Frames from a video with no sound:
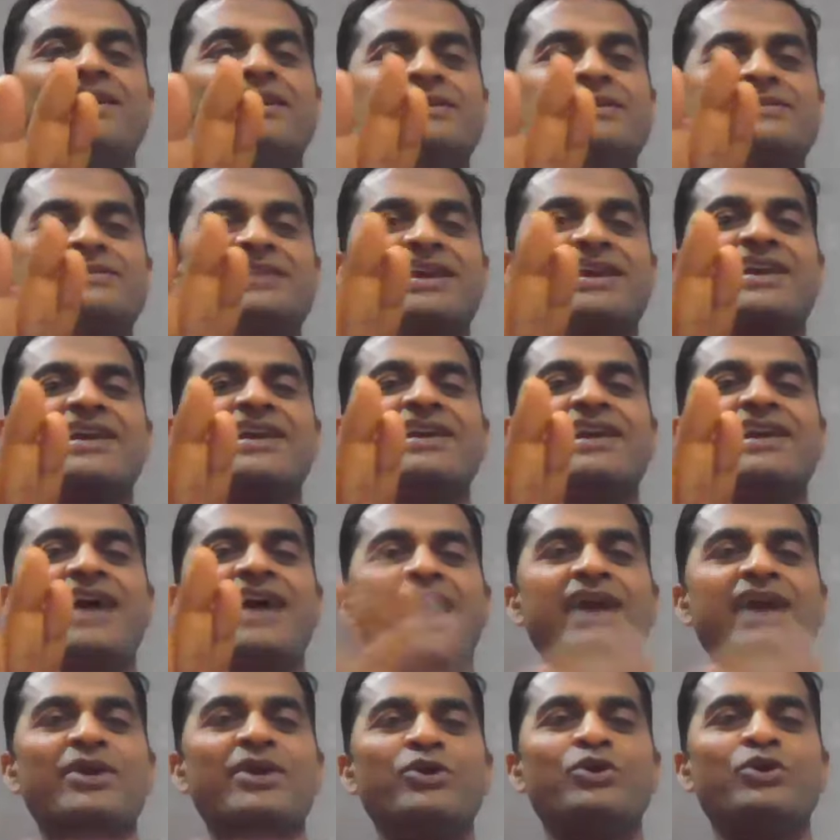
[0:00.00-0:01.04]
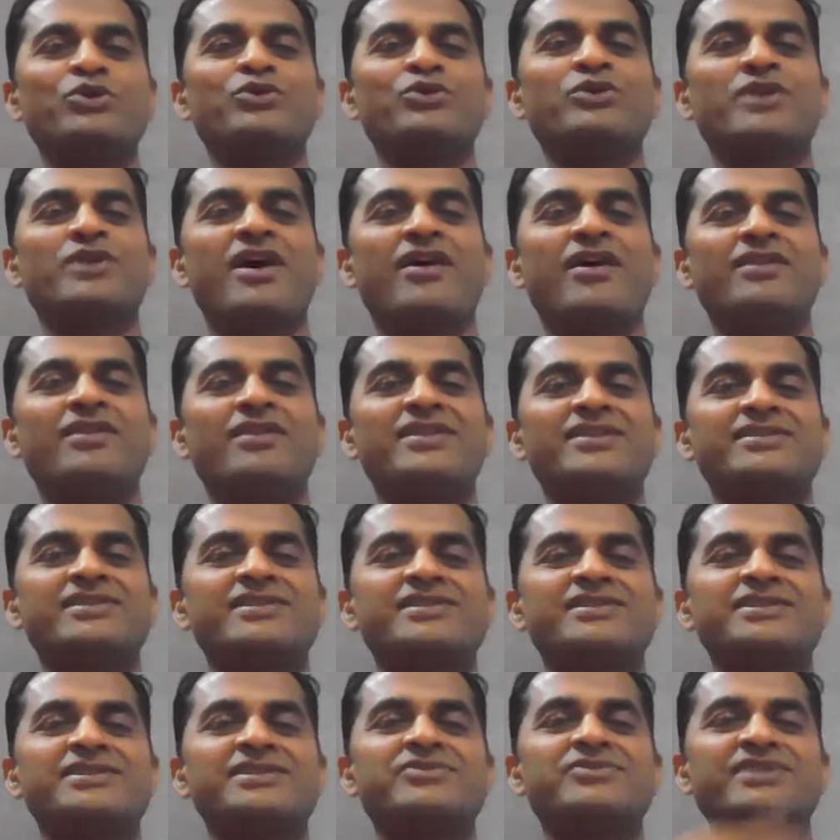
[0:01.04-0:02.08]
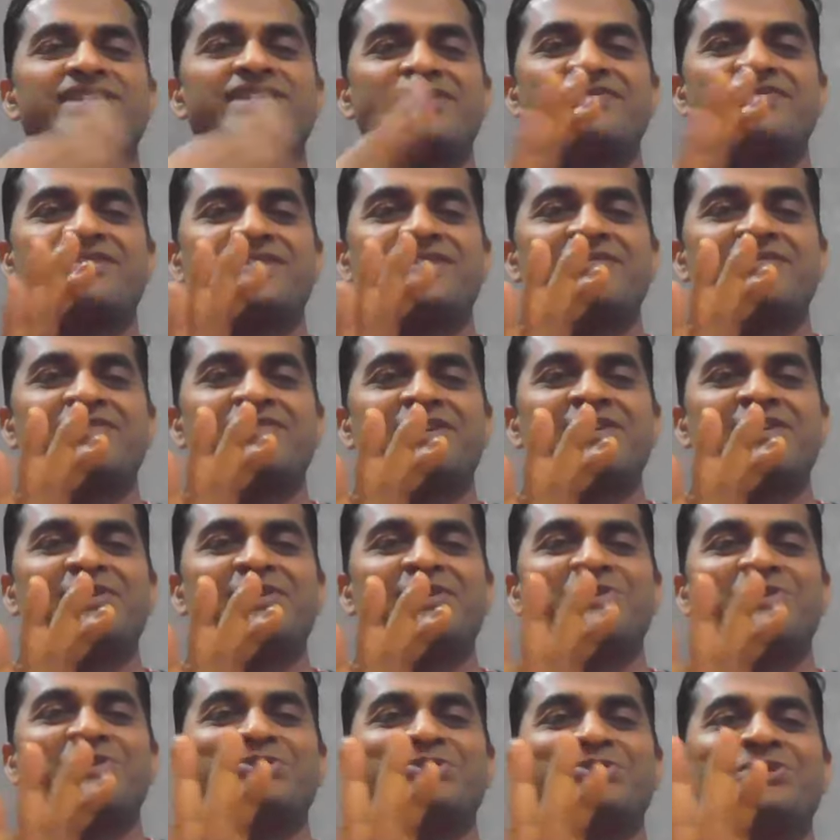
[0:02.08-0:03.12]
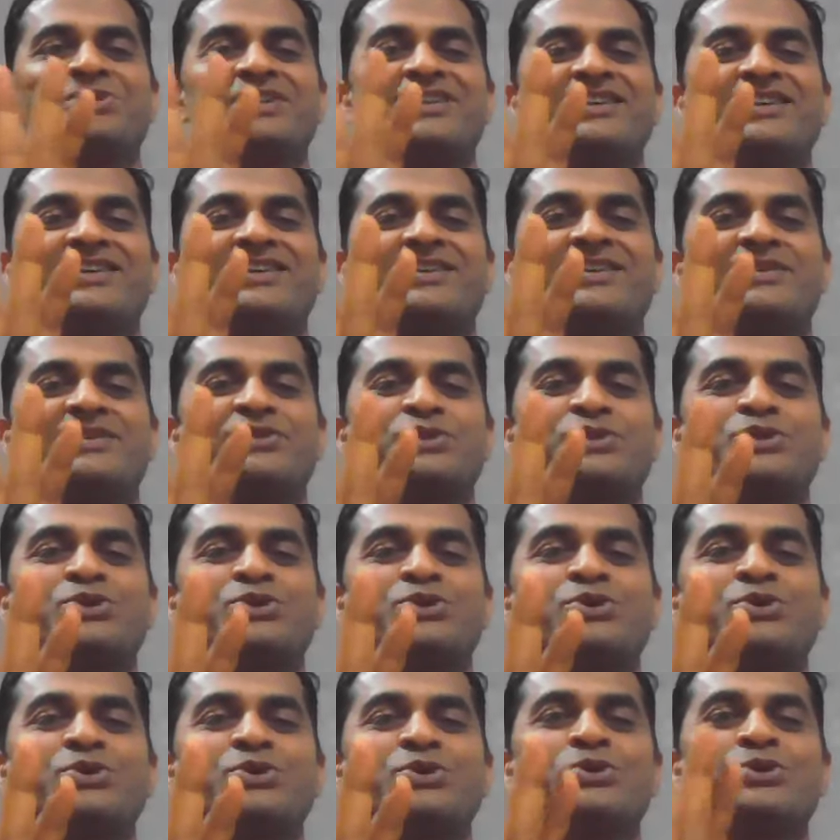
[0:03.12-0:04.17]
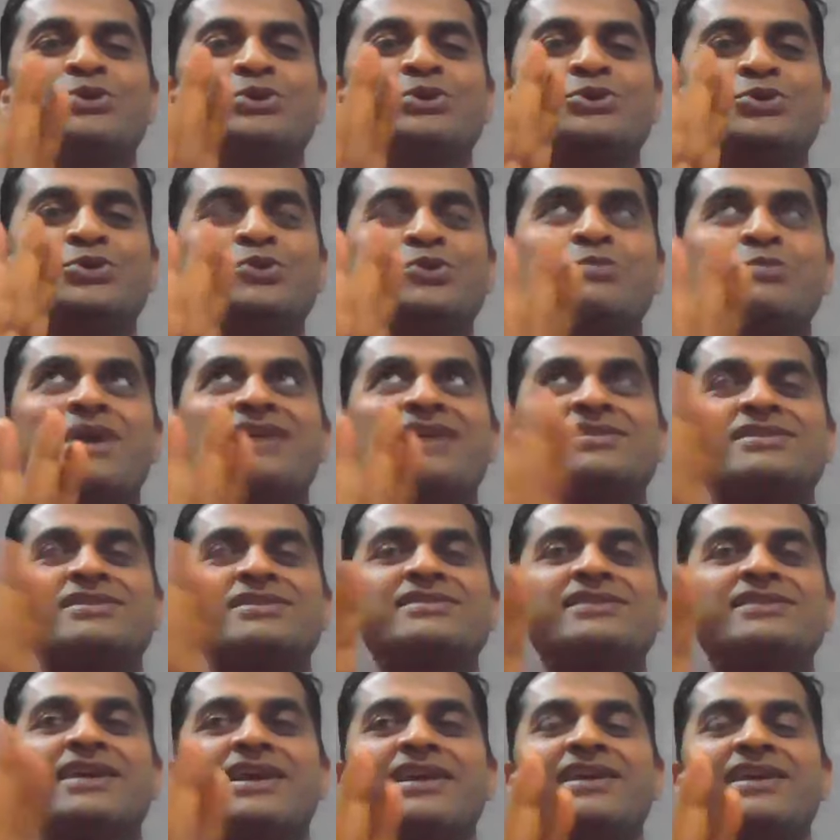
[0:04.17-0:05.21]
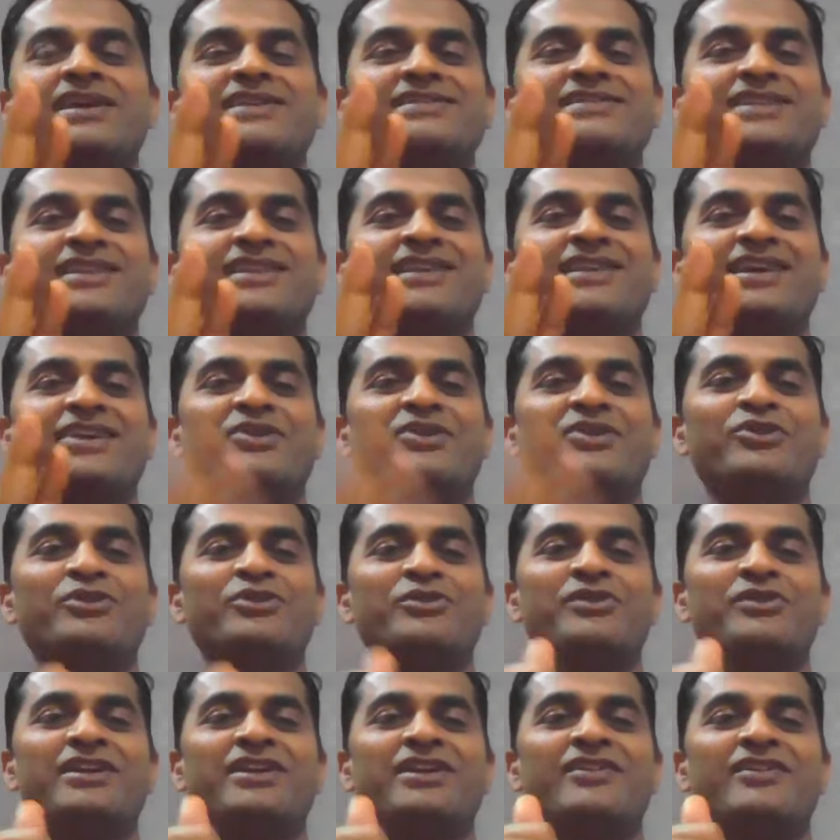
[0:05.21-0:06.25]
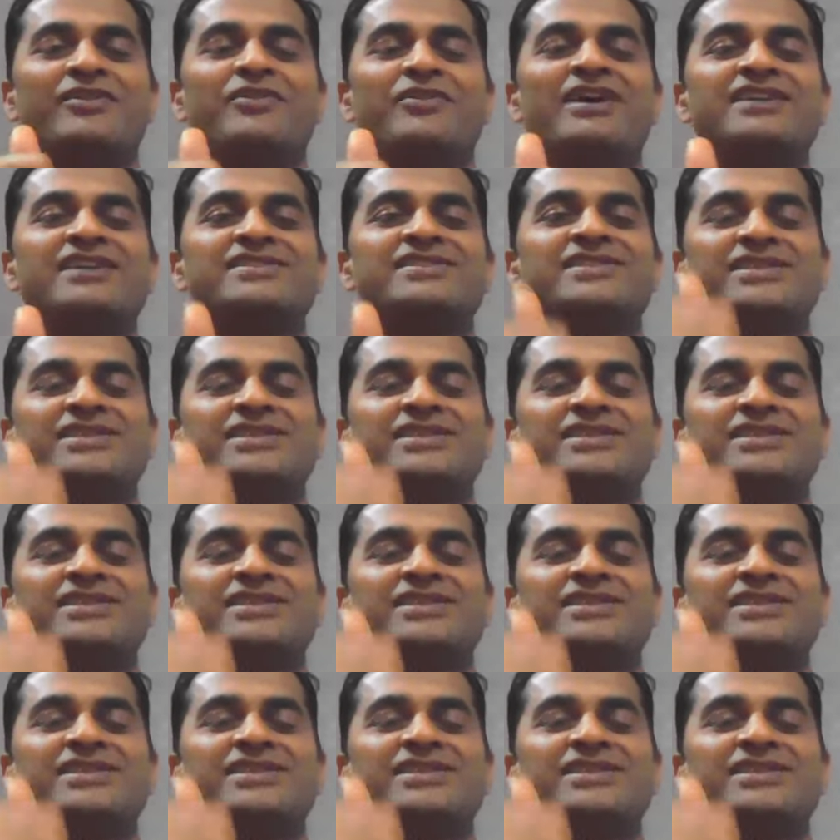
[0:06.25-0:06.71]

Second day, I know though all the sessions were difficult for you. So to those who passed on second day, still you guys